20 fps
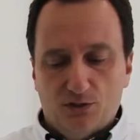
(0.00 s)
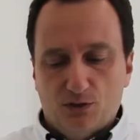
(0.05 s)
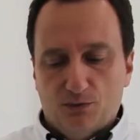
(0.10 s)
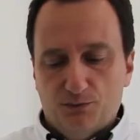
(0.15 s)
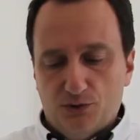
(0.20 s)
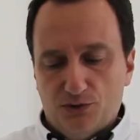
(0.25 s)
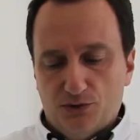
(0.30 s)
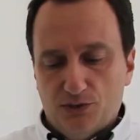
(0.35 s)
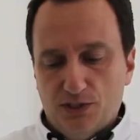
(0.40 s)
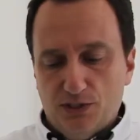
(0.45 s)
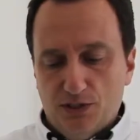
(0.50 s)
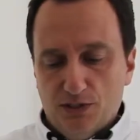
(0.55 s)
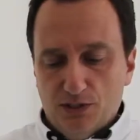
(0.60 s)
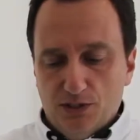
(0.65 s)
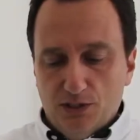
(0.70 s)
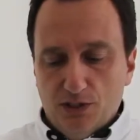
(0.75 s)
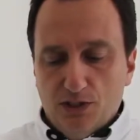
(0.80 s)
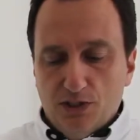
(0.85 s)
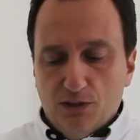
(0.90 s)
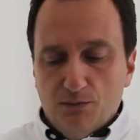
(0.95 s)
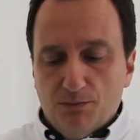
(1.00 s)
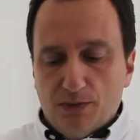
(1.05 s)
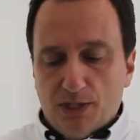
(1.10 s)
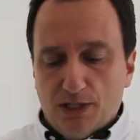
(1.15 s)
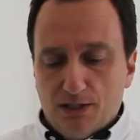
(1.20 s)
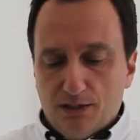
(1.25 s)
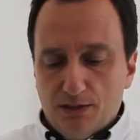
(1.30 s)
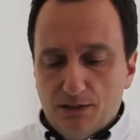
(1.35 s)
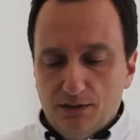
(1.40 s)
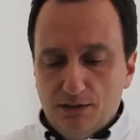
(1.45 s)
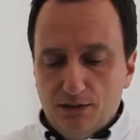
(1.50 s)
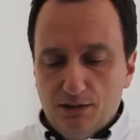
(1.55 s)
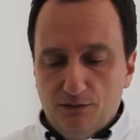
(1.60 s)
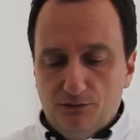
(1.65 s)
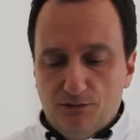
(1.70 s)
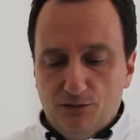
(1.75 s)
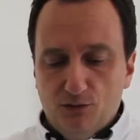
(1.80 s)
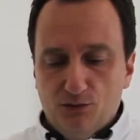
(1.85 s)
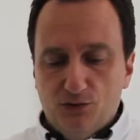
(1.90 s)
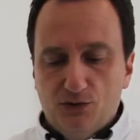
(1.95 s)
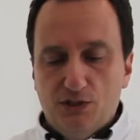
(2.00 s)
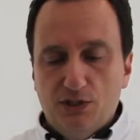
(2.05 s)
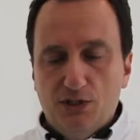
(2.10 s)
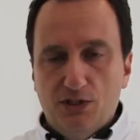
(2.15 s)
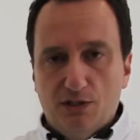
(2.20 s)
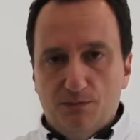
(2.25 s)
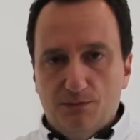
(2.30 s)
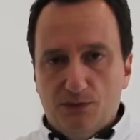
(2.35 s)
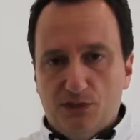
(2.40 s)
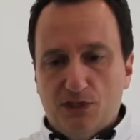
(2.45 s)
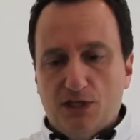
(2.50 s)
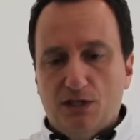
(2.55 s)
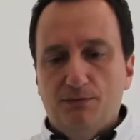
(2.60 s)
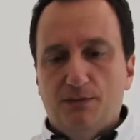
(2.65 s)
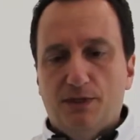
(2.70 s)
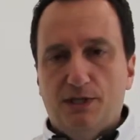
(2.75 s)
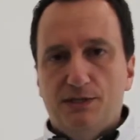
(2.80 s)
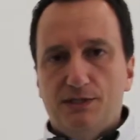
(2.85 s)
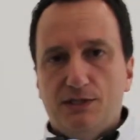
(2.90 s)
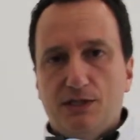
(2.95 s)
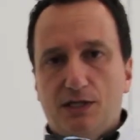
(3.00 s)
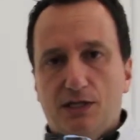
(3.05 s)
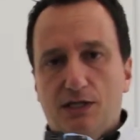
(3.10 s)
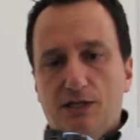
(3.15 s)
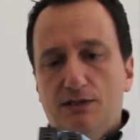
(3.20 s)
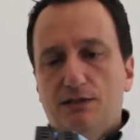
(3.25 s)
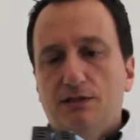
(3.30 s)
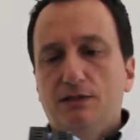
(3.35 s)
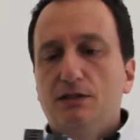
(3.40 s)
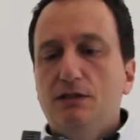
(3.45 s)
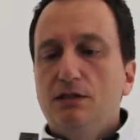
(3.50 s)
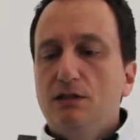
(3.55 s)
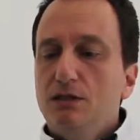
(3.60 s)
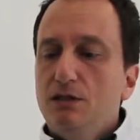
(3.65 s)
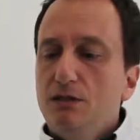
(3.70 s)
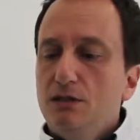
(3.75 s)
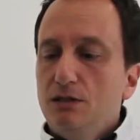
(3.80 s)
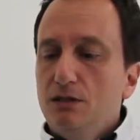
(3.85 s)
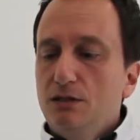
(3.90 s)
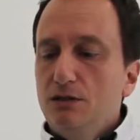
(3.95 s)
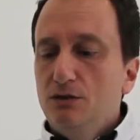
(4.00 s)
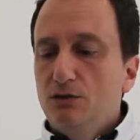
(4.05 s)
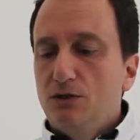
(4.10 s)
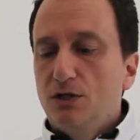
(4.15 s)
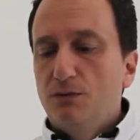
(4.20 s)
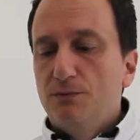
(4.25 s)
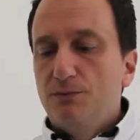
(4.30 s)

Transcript: obviously, but if you see them side by side, you can